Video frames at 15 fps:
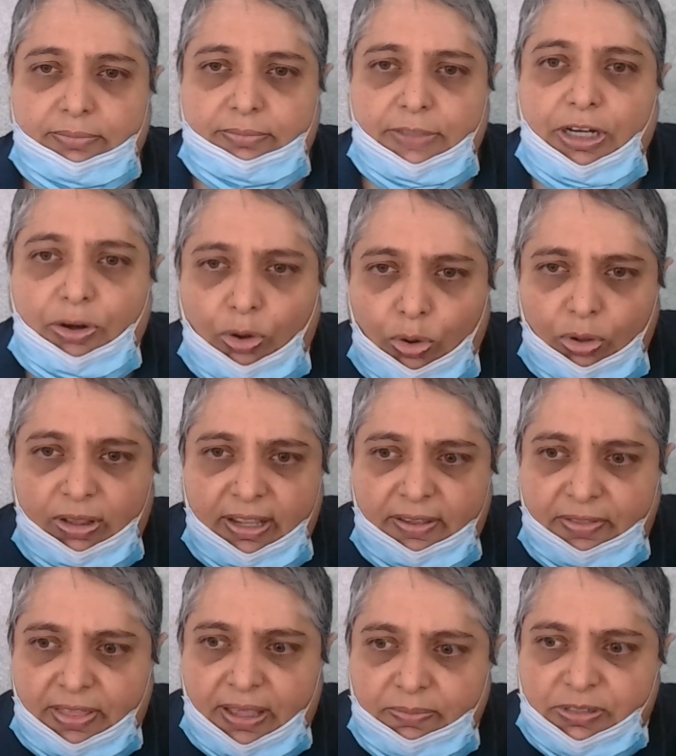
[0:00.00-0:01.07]
They're holding
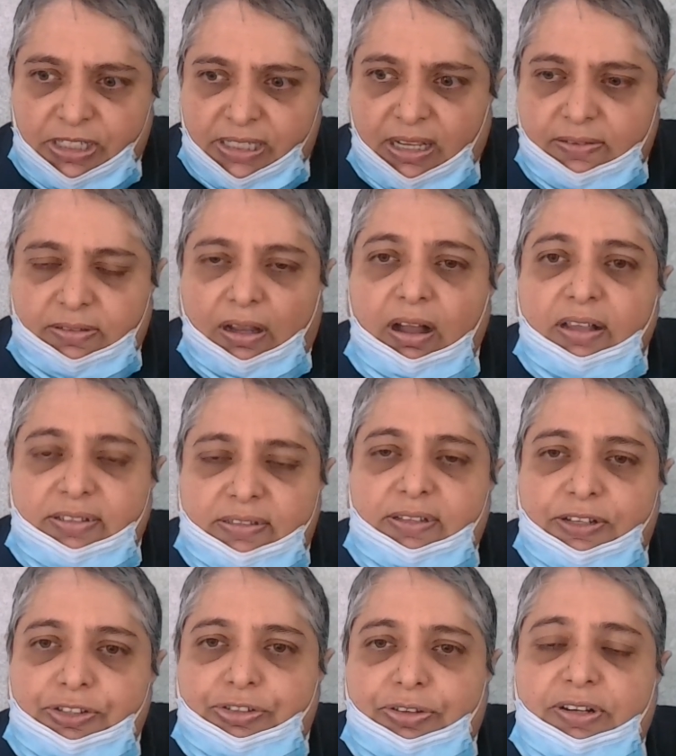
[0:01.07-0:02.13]
themselves
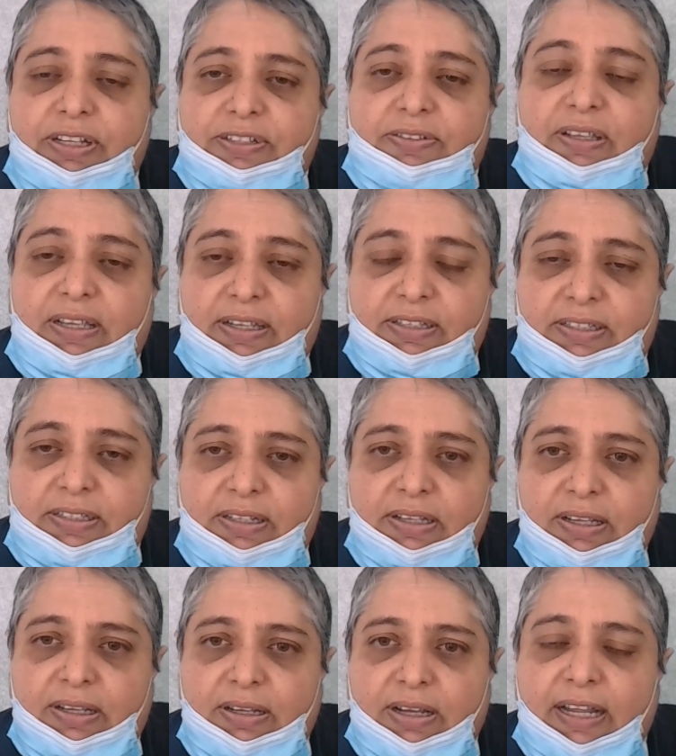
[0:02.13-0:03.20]
hostage to these things.
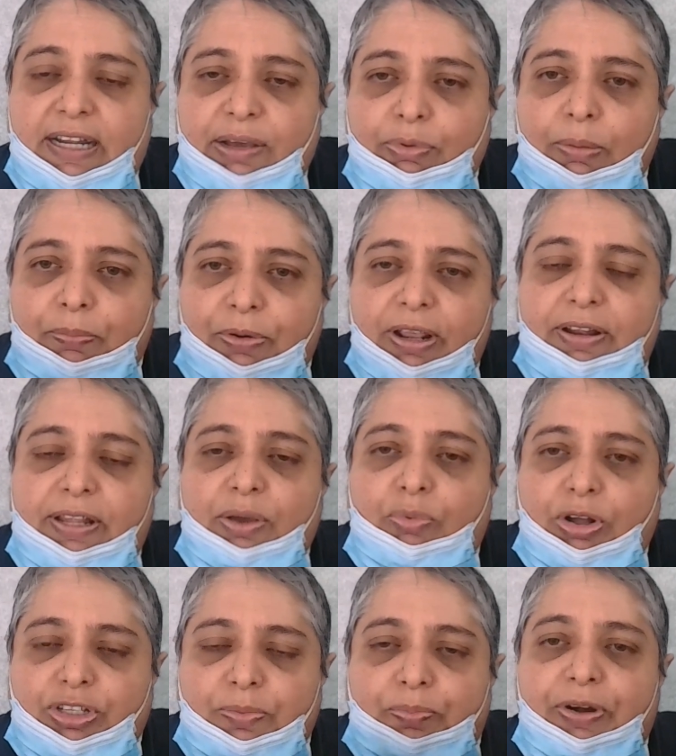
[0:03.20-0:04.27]
And they
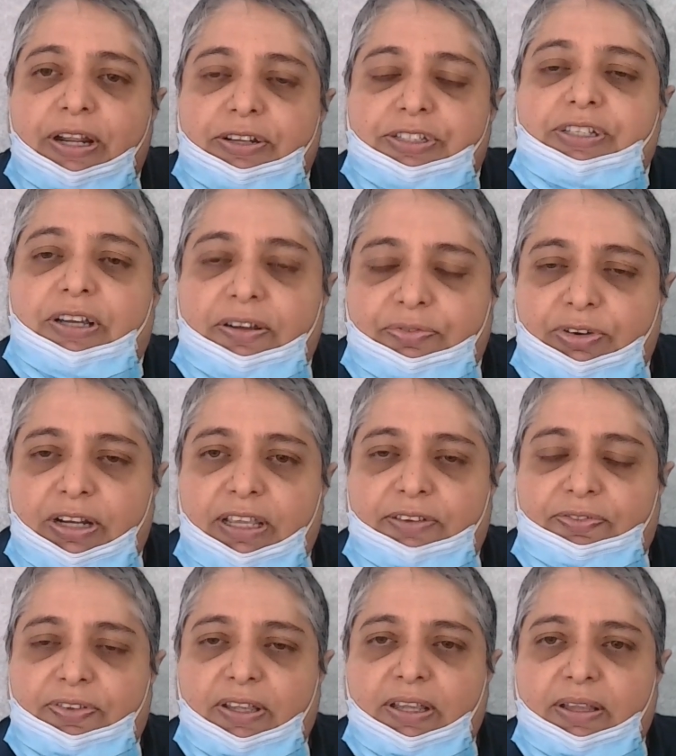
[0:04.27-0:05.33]
want to breathe a sigh of
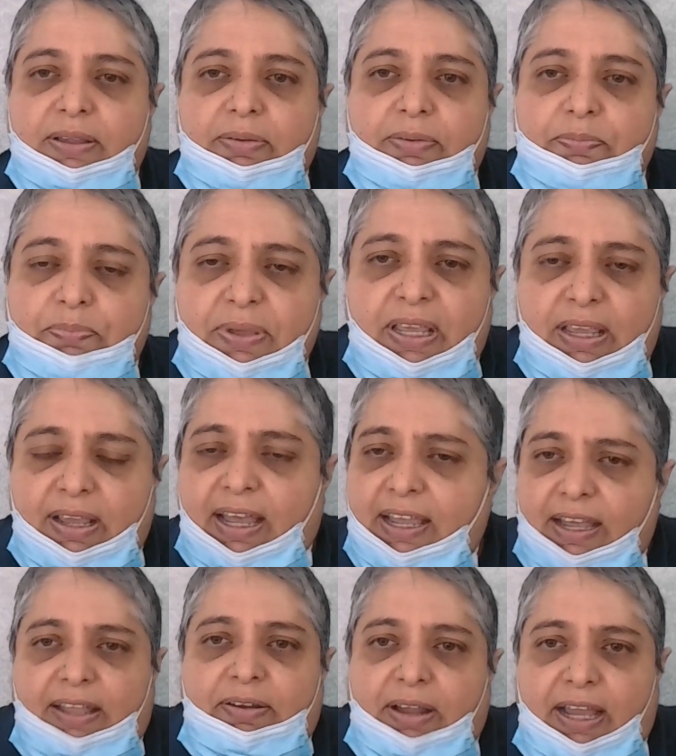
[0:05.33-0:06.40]
relief. Me,
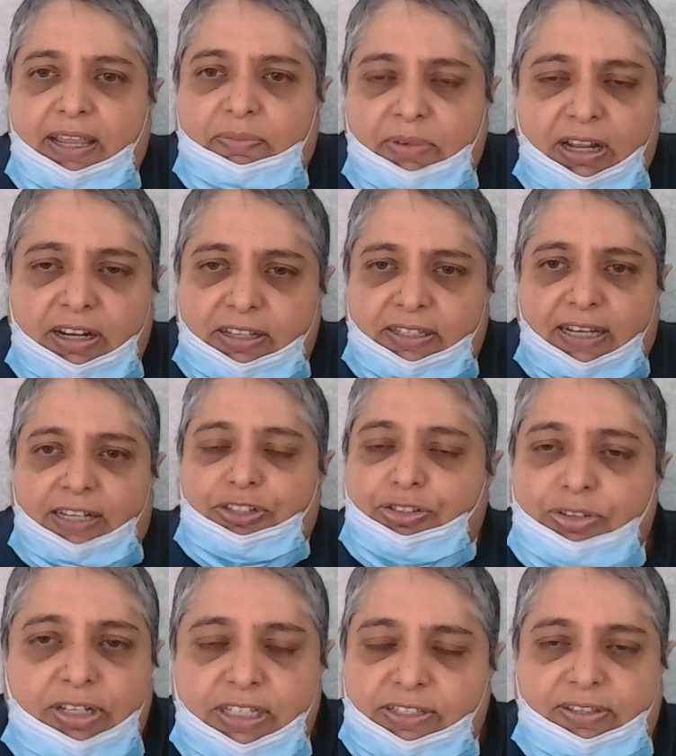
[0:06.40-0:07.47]
I am not attached
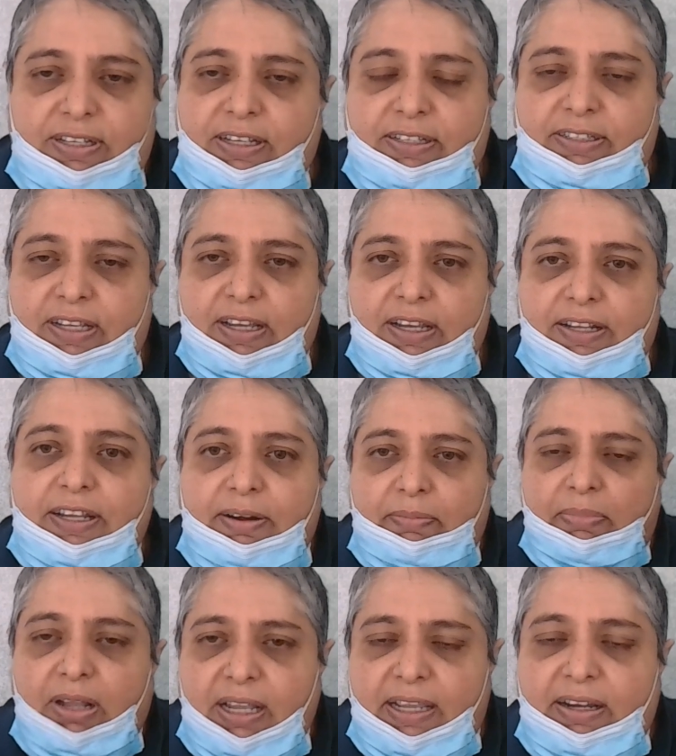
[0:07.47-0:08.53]
to these things. They're
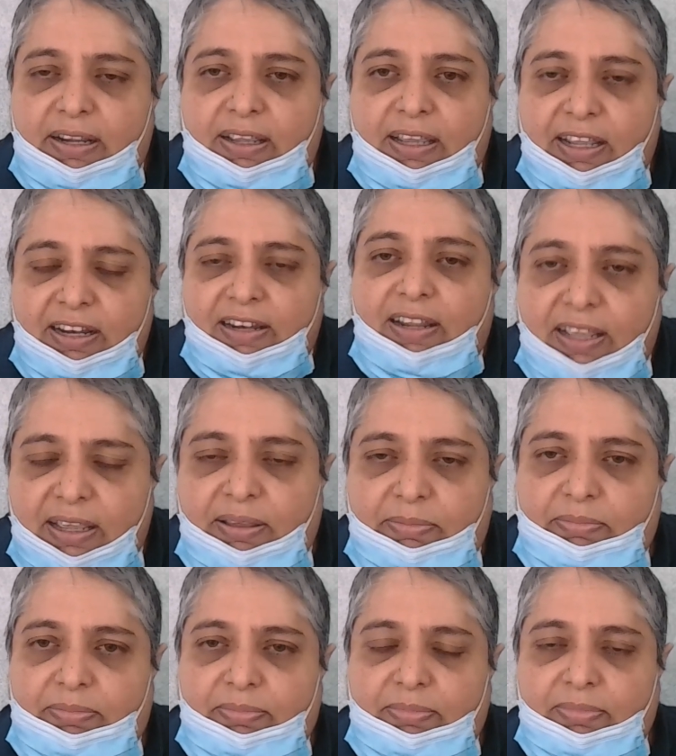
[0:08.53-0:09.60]
mine in
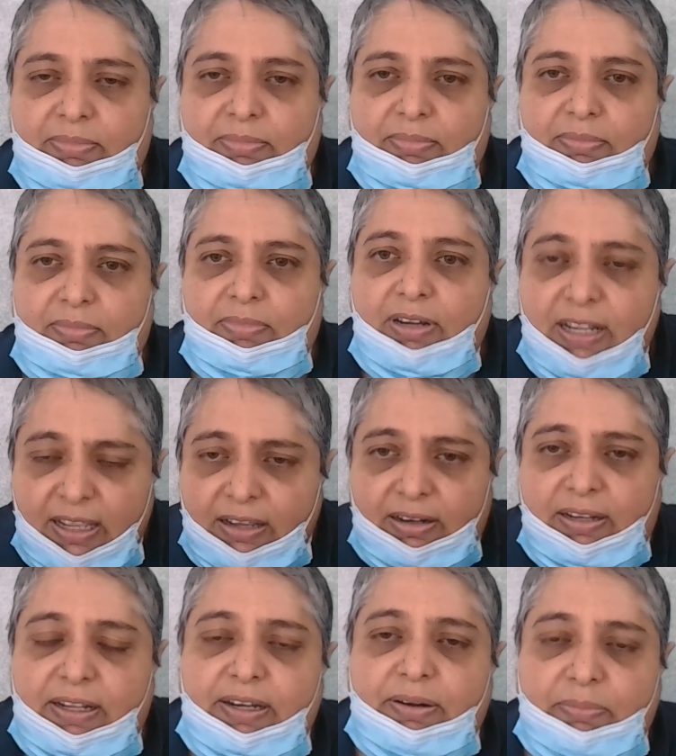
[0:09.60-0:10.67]
name.
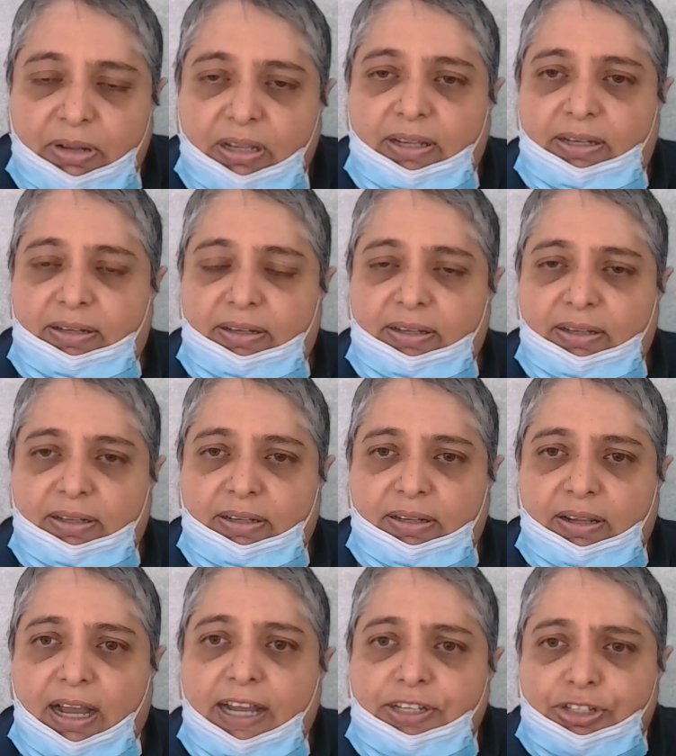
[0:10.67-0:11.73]
Legally, they're mine.
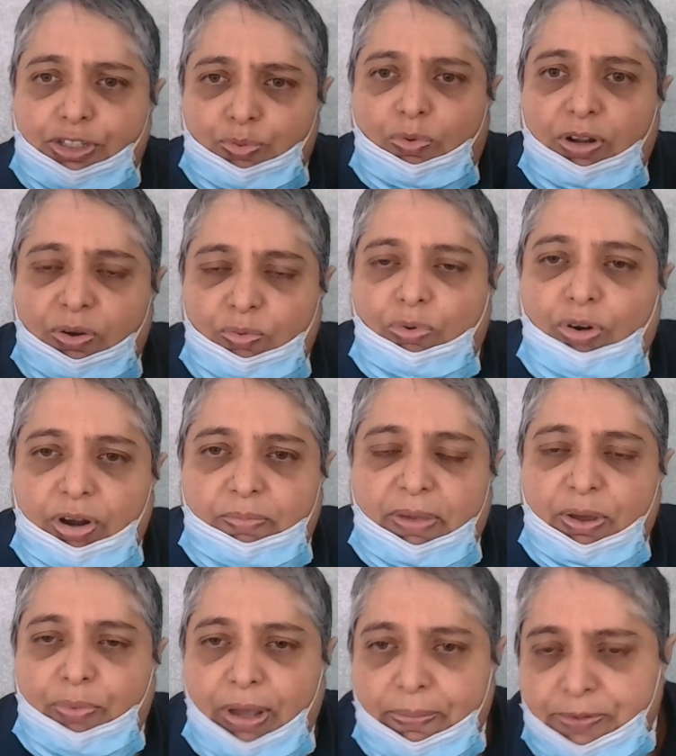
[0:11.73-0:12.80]
I just want to work
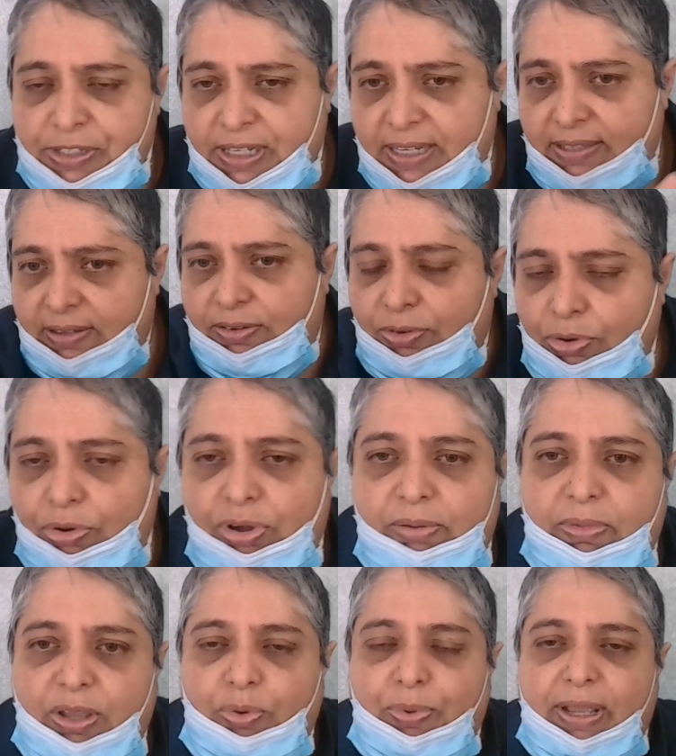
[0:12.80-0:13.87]
my website and go on
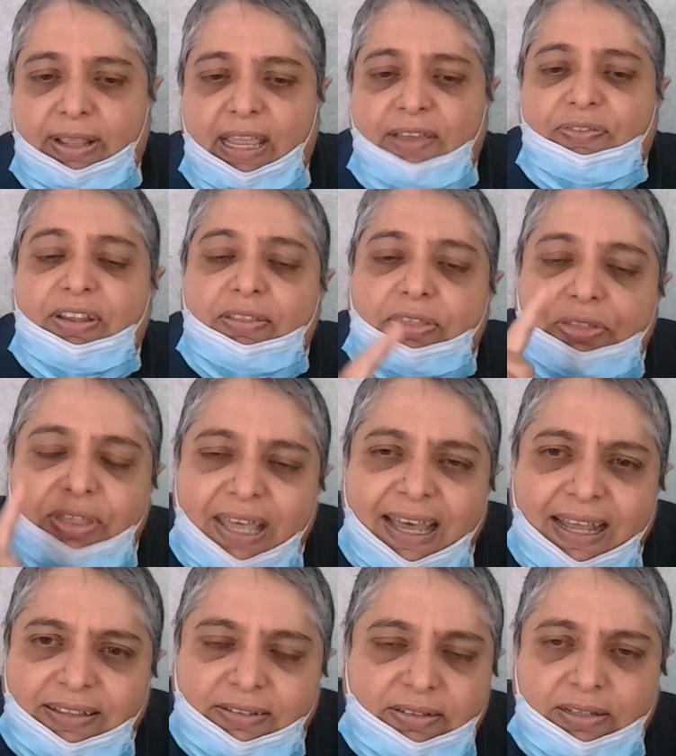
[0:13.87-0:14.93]
my way. Even
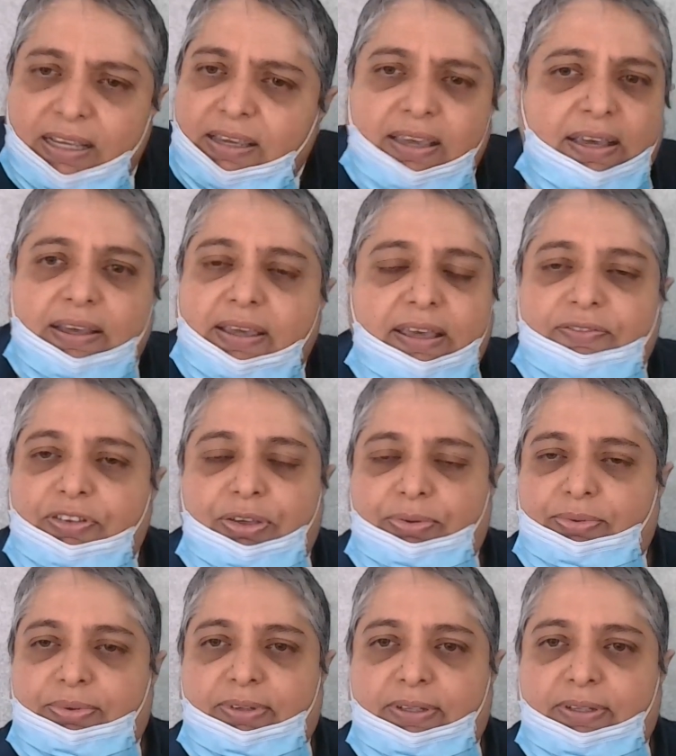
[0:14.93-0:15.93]
that, they can't give you.